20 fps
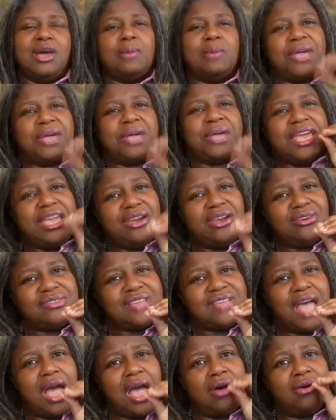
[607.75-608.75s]
But here's
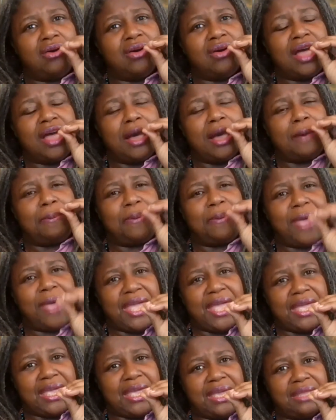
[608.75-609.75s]
how a
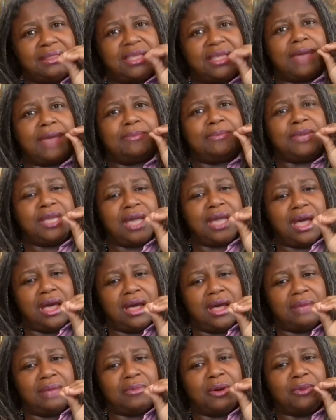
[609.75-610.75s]
pain can
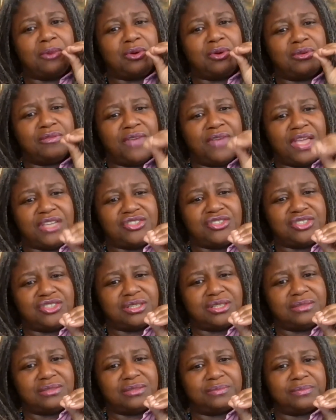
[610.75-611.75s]
become a
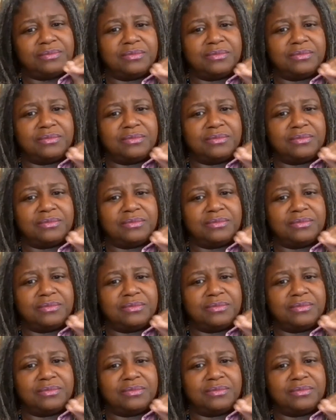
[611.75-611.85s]
motivation.